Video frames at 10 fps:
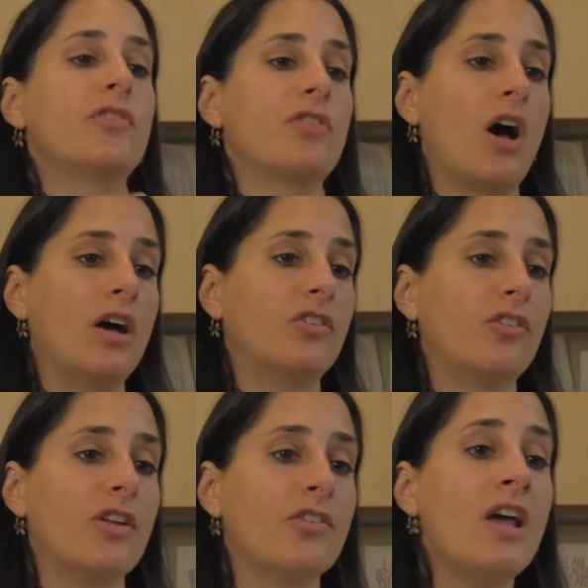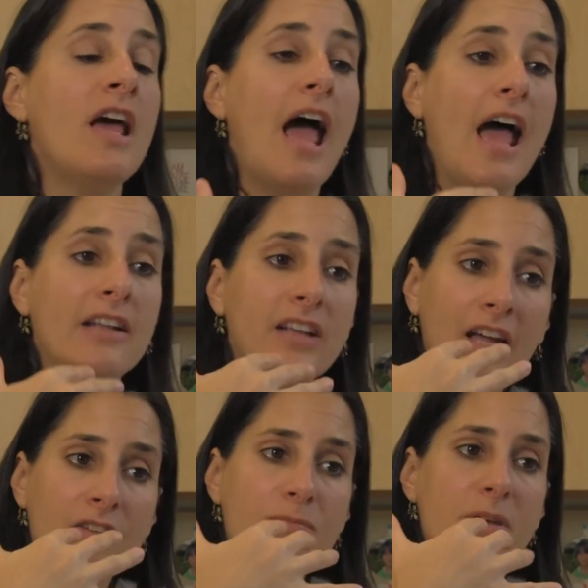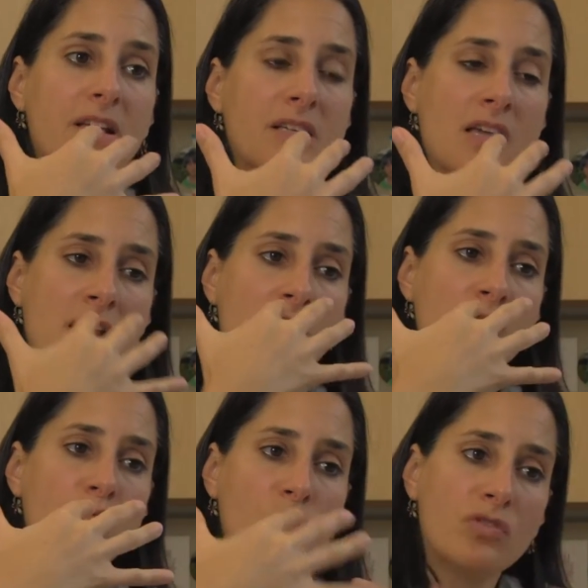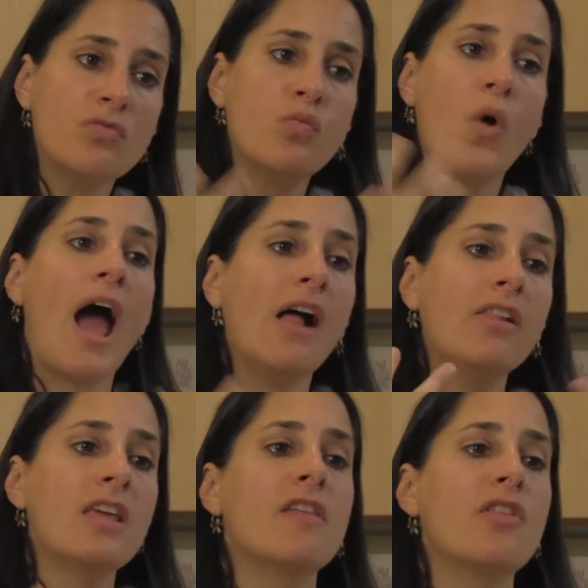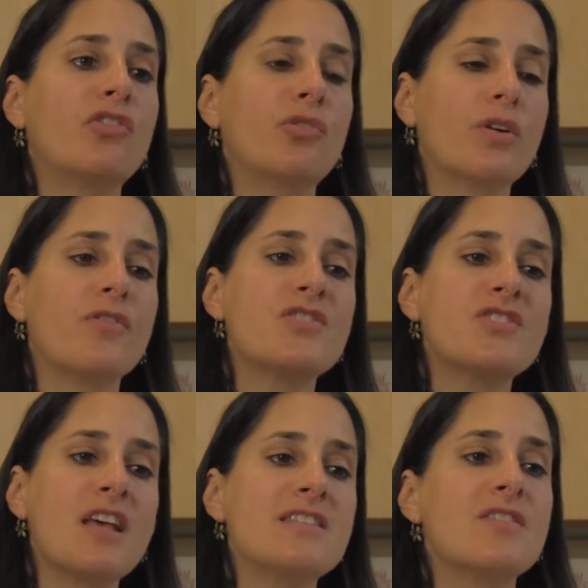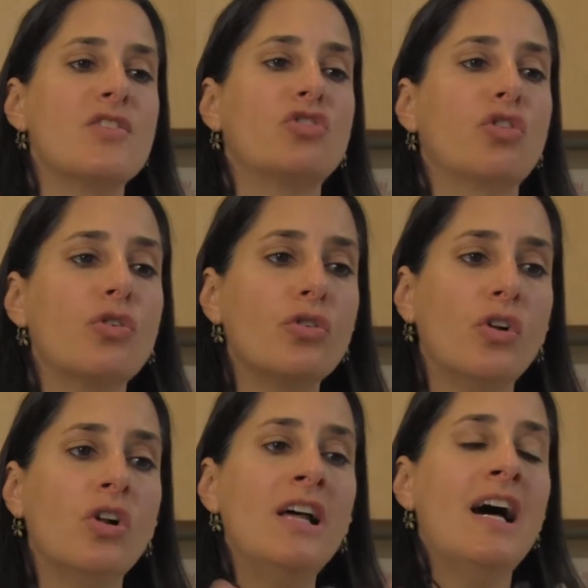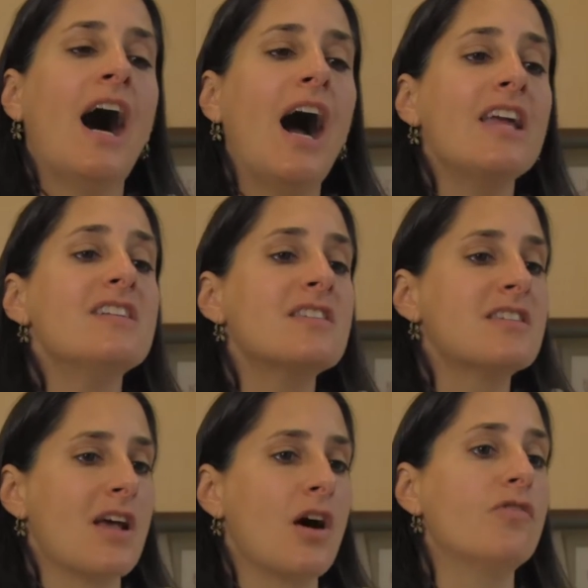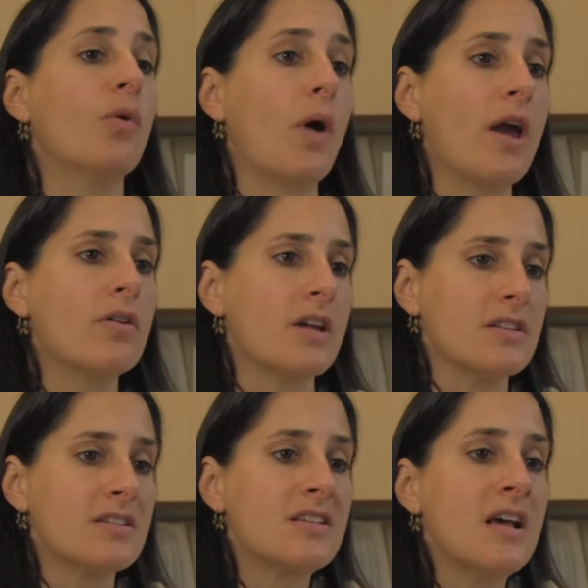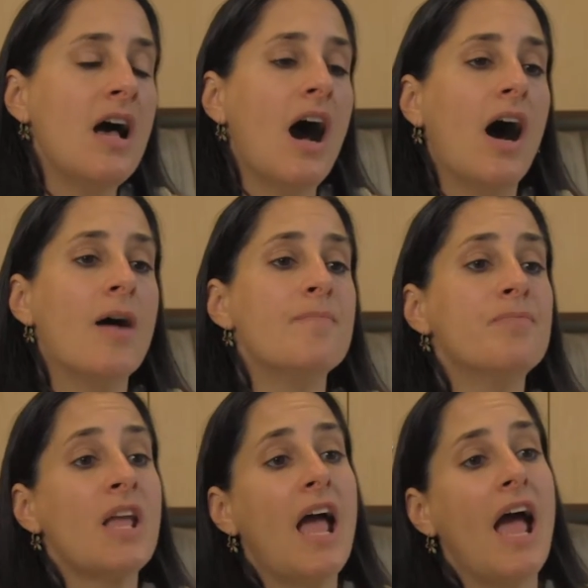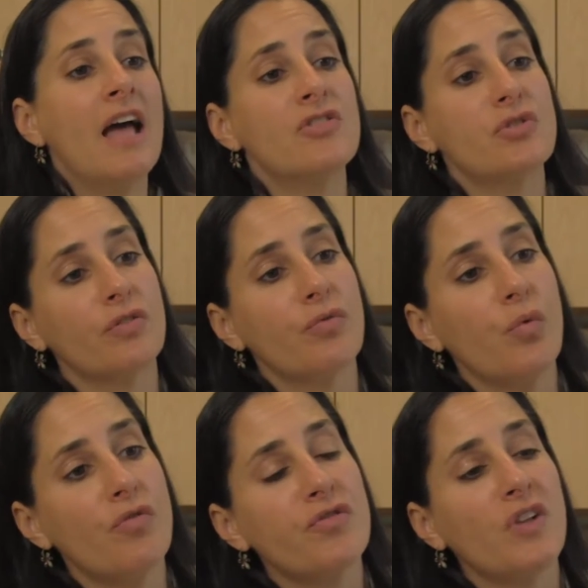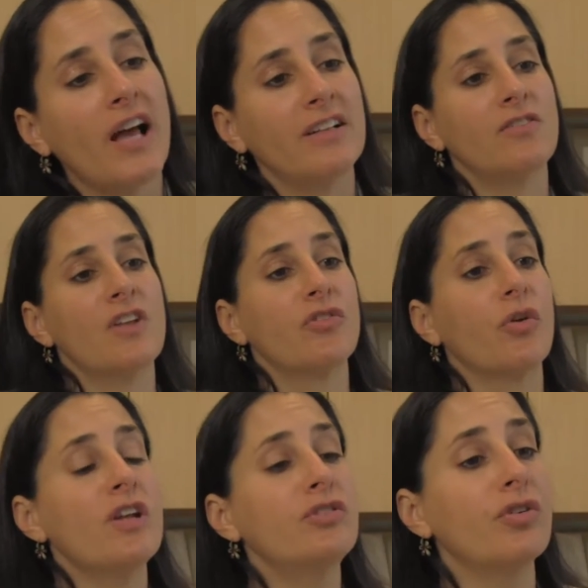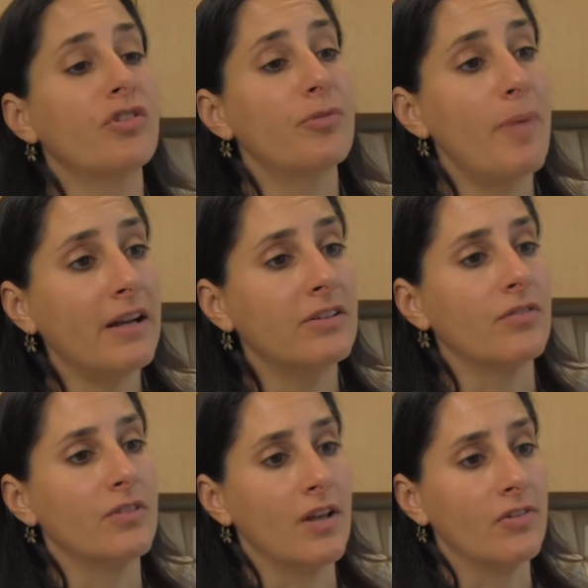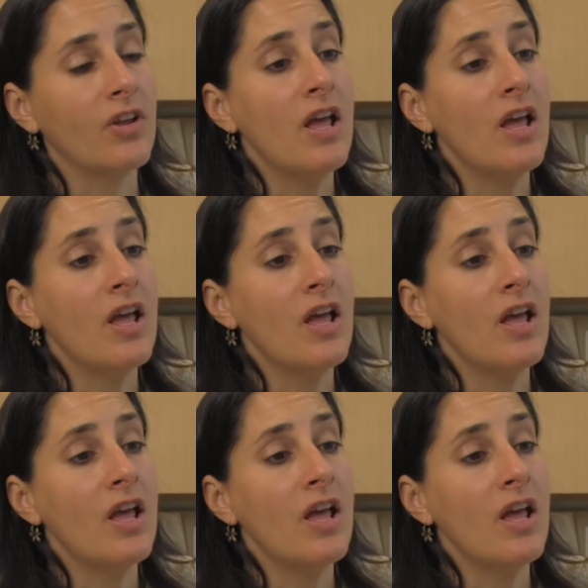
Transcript: of consciousness, and kind of rallying this sort of sense of internal heightened self-awareness and sort of reflectiveness or introspectiveness